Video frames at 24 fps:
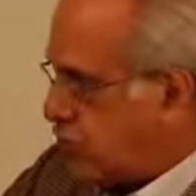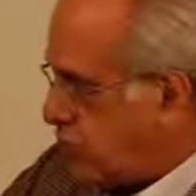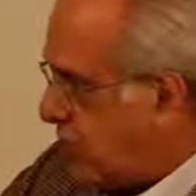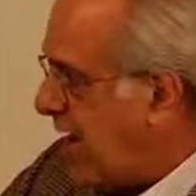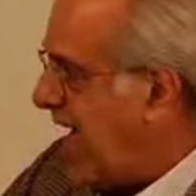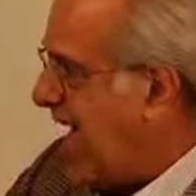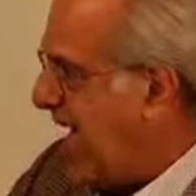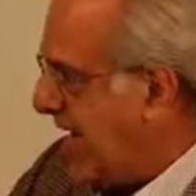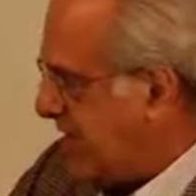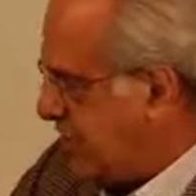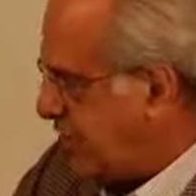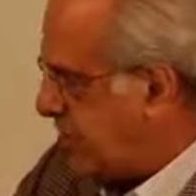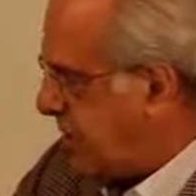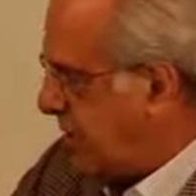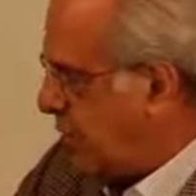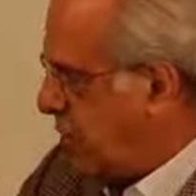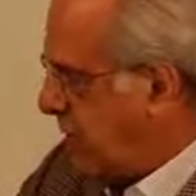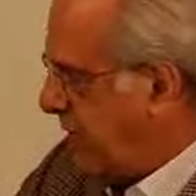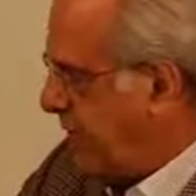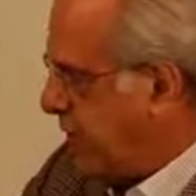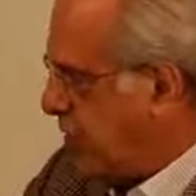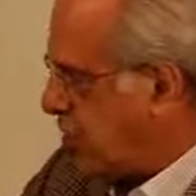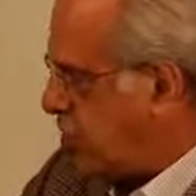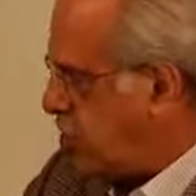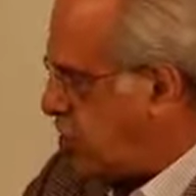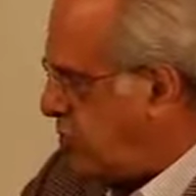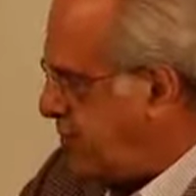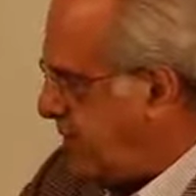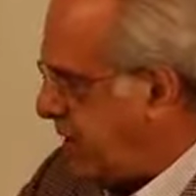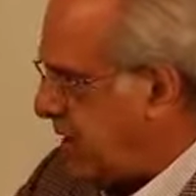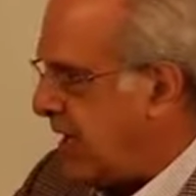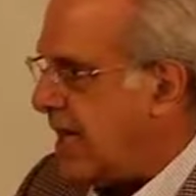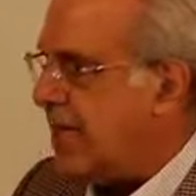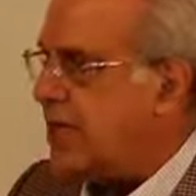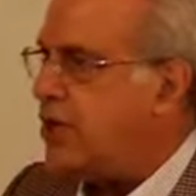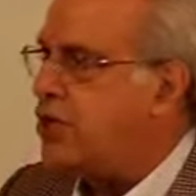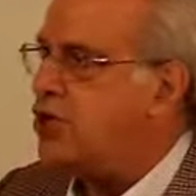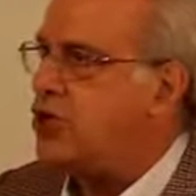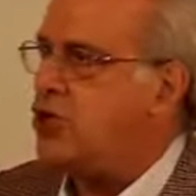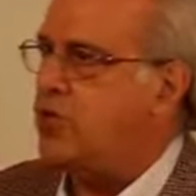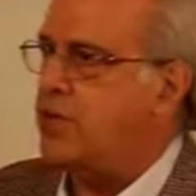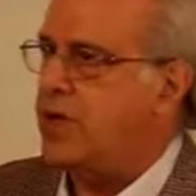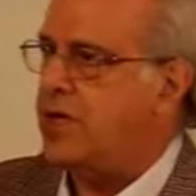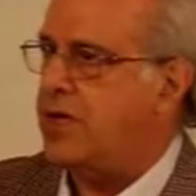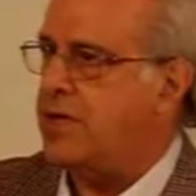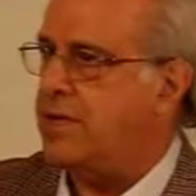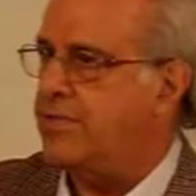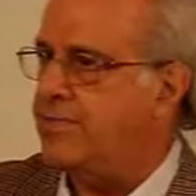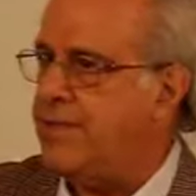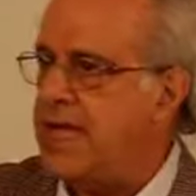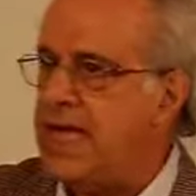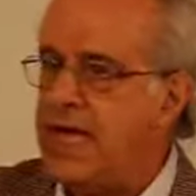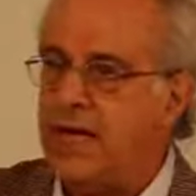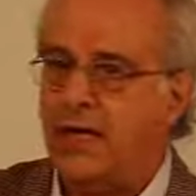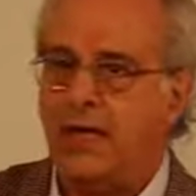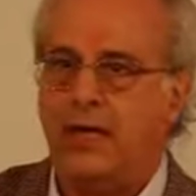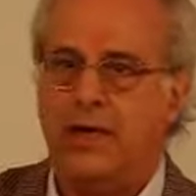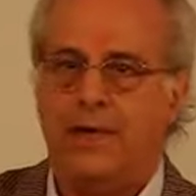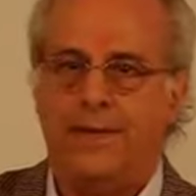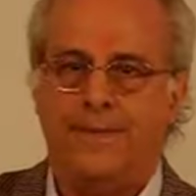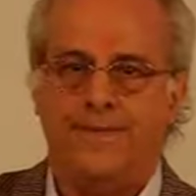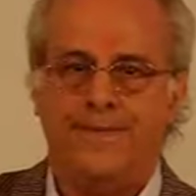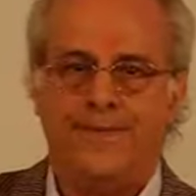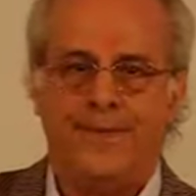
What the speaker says: trash that we've accumulated during the meal?